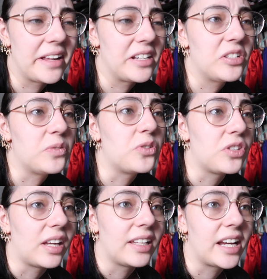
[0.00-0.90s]
I didn't do
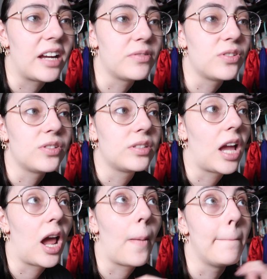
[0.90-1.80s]
shit. Like, I was just
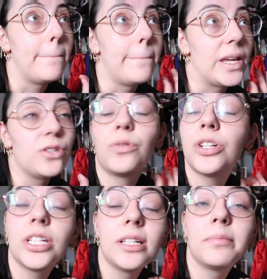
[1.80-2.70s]
binge
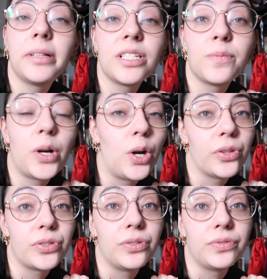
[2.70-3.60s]
watching Blindspot on
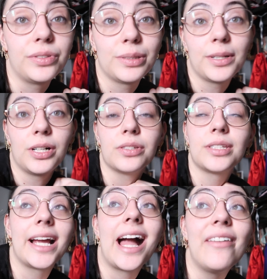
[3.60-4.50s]
the sofa with my aunts.
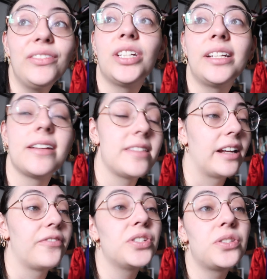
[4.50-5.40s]
Like, I haven't done anything.
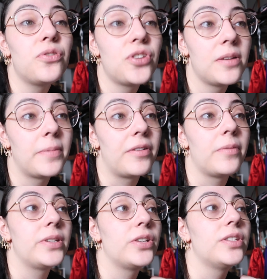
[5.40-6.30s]
I feel so shit about it
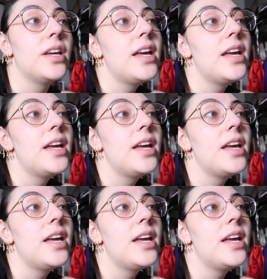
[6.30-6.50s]
because